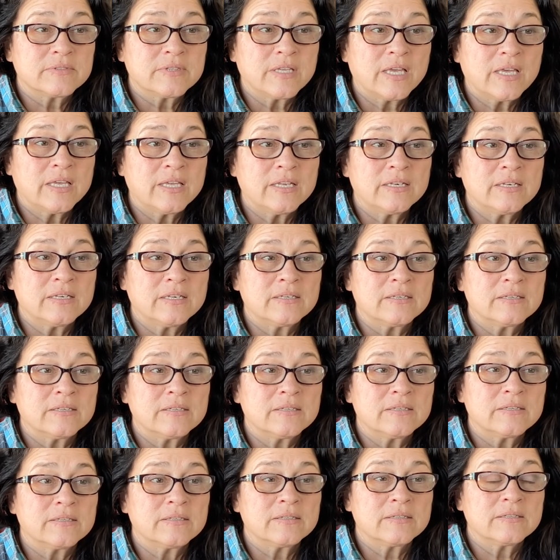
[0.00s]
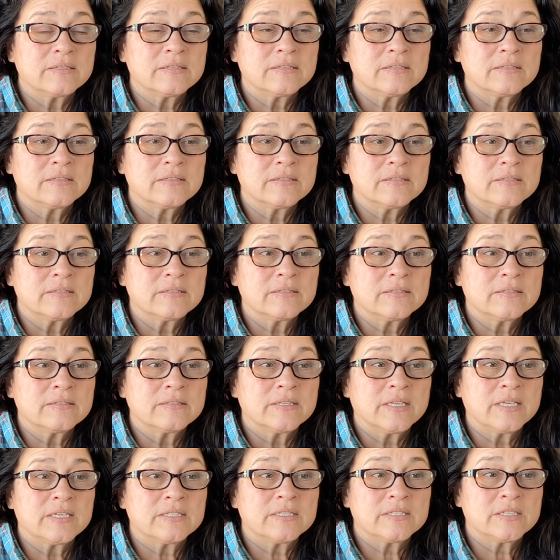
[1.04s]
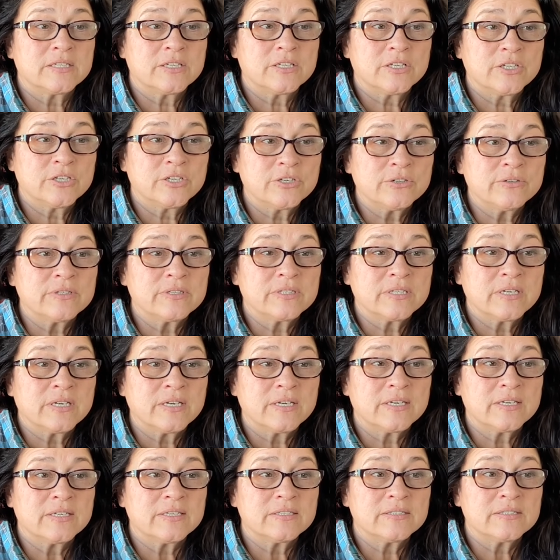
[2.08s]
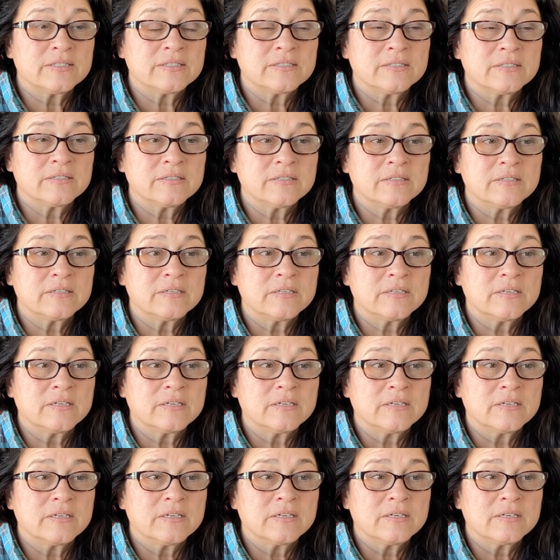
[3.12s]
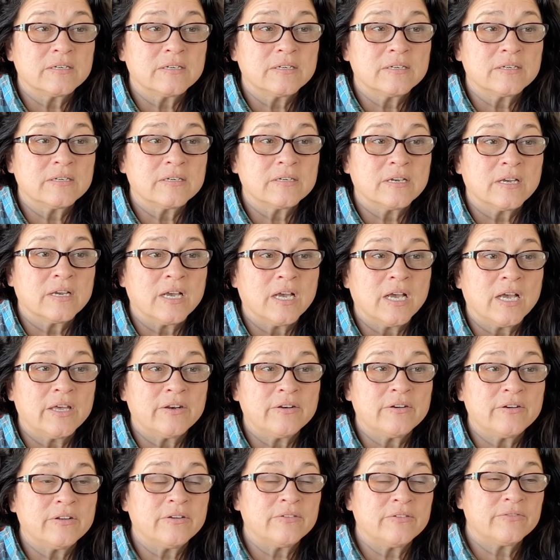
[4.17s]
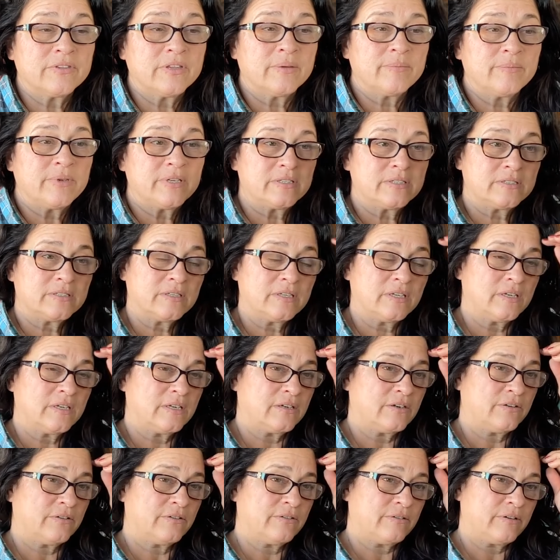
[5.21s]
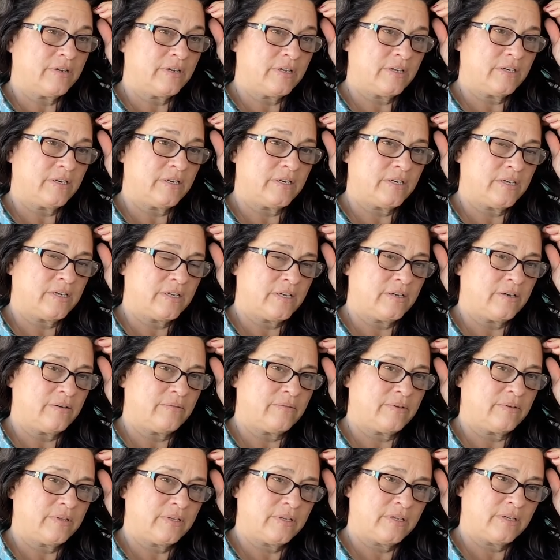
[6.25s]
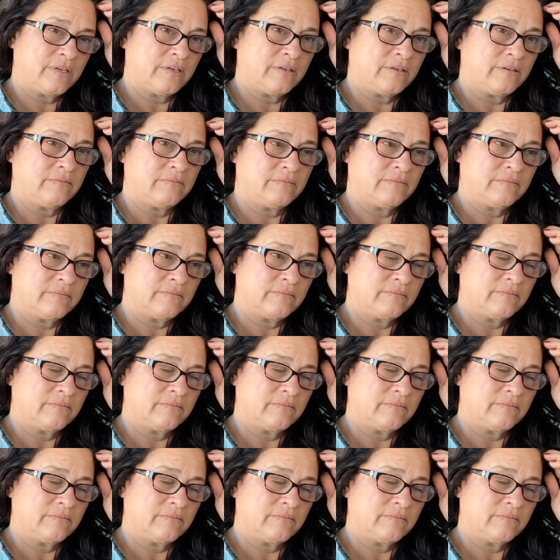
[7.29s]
Then they securitized. I don't know if that means they created a debt when they